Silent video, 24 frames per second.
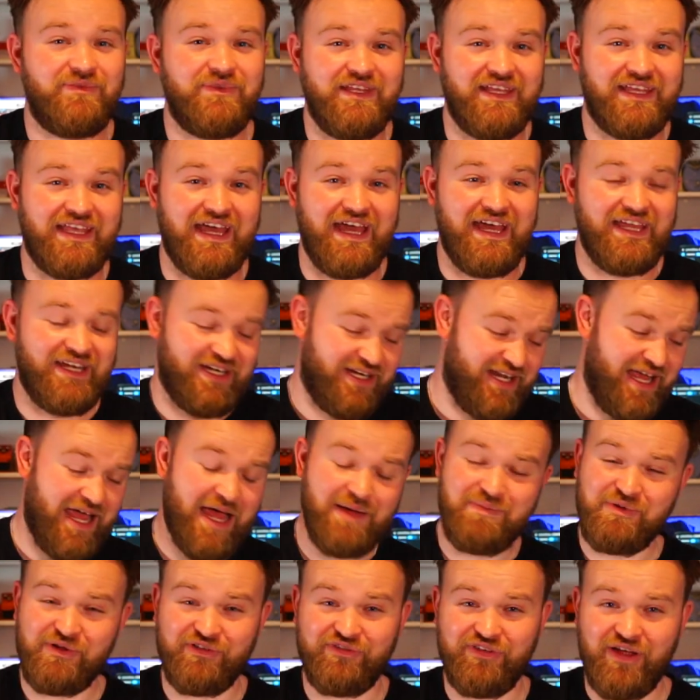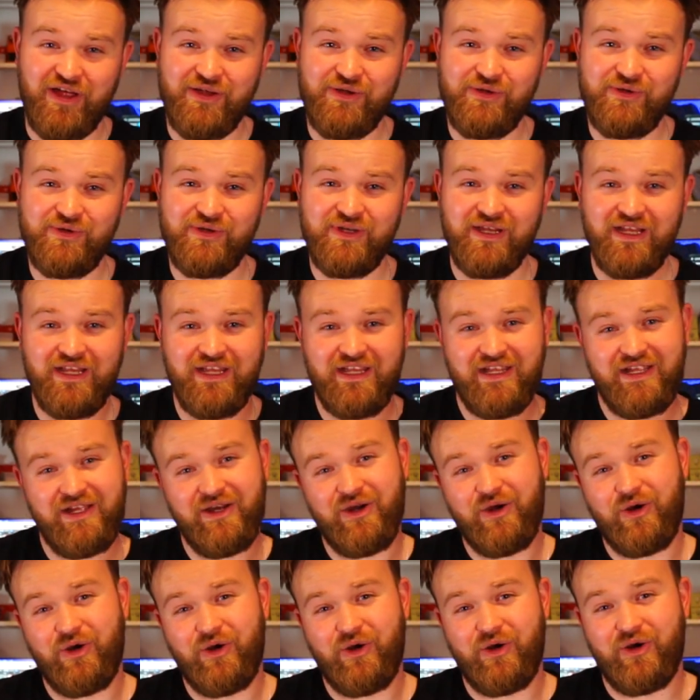You're getting an Epiphone
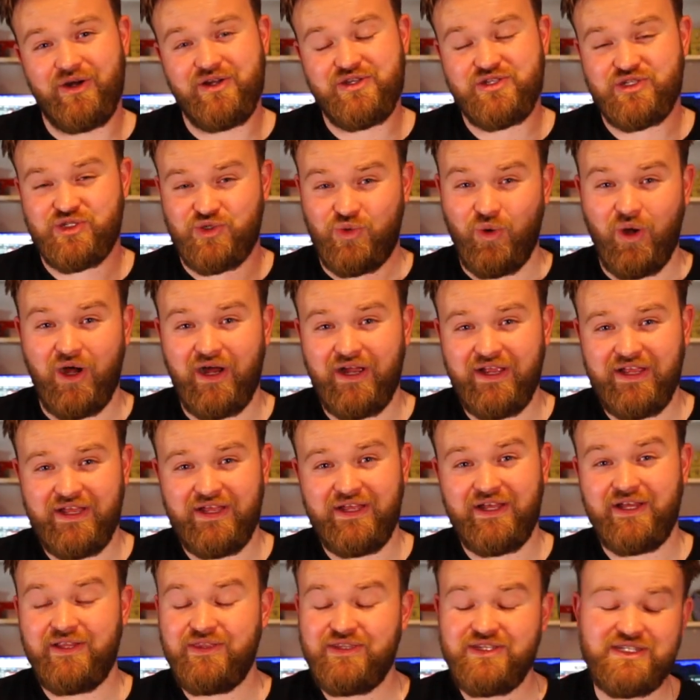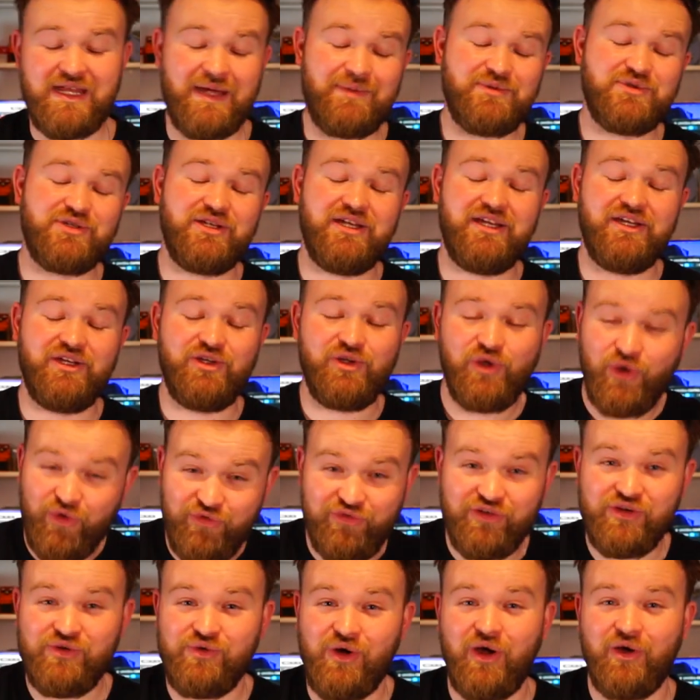or a Squier, and there's absolutely
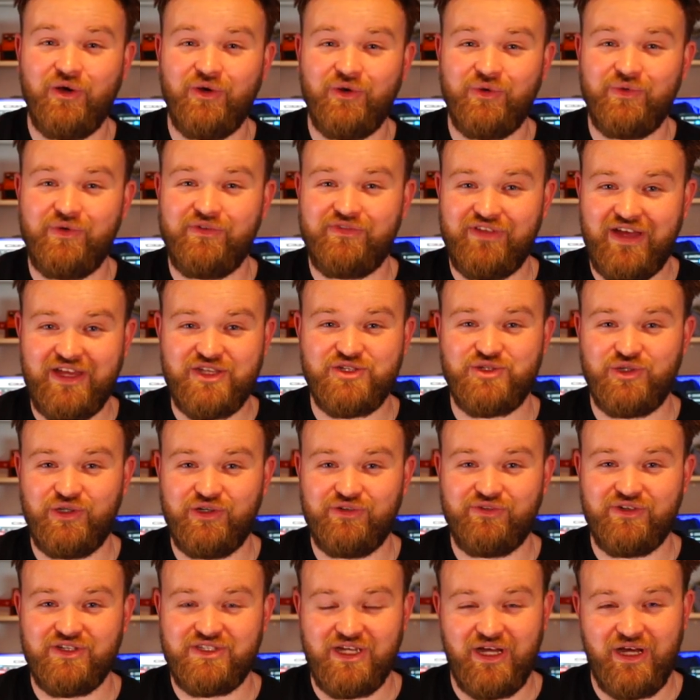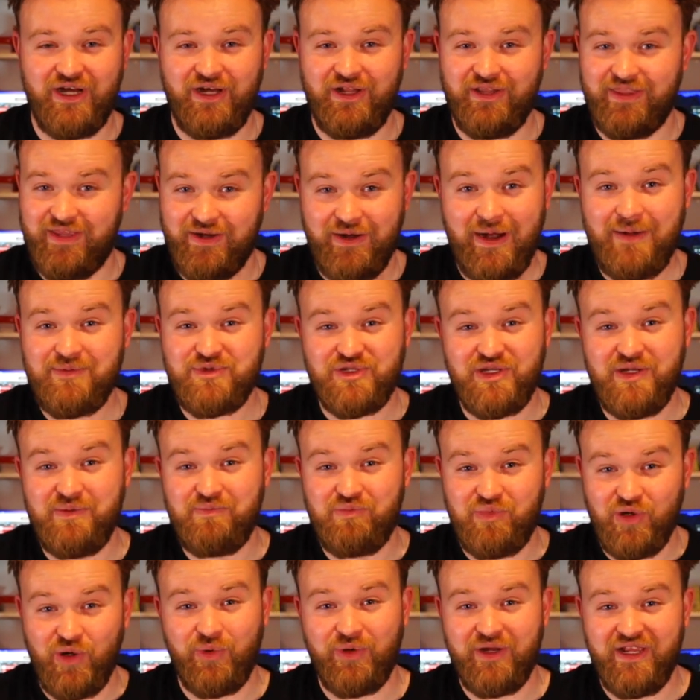nothing wrong with that sort of guitar. They're absolutely
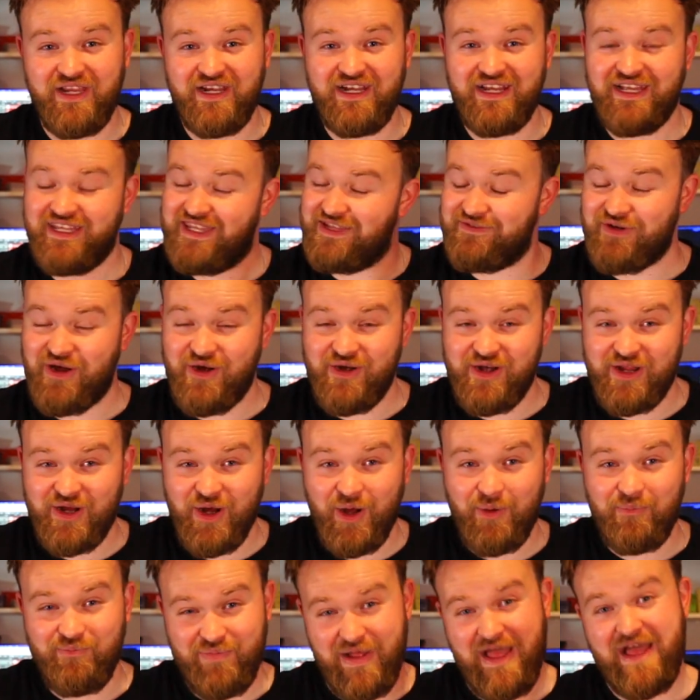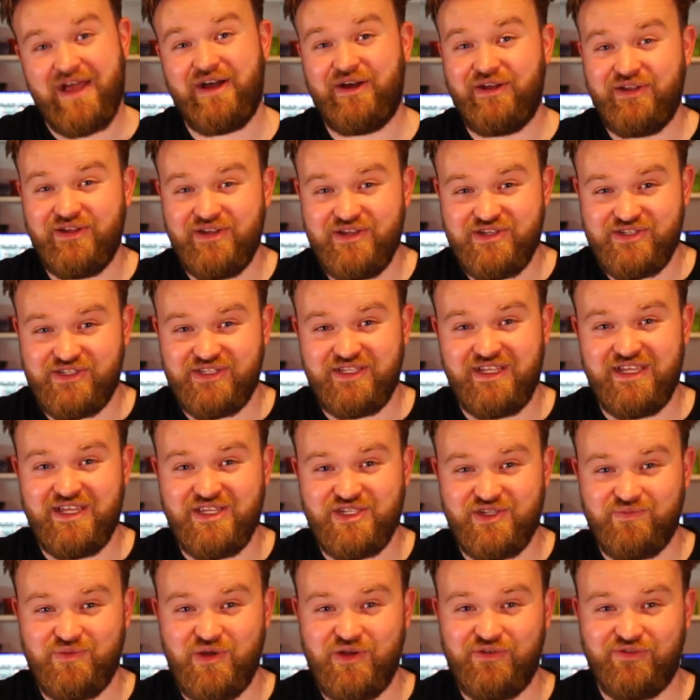brilliant, and they've only got better as the years
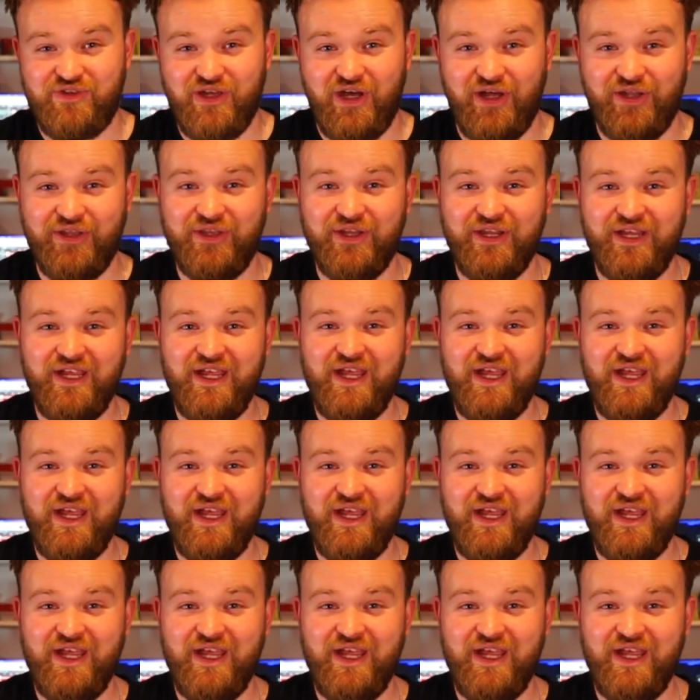have moved on.